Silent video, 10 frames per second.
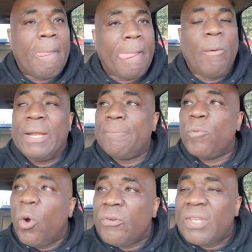And when him
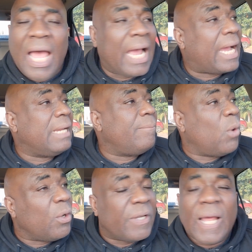don't talk, and
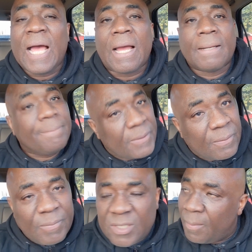me say,